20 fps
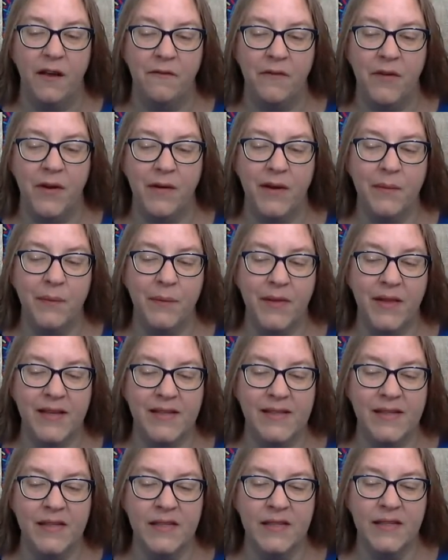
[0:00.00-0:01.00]
very
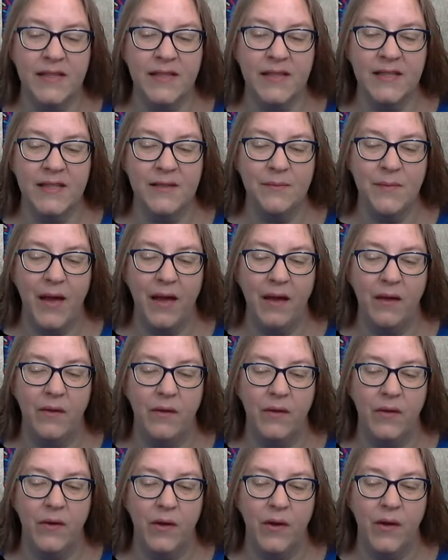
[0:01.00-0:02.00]
pleasant to the smell,
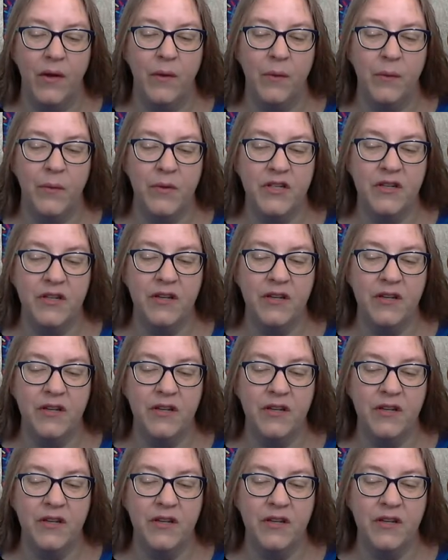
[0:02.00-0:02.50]
which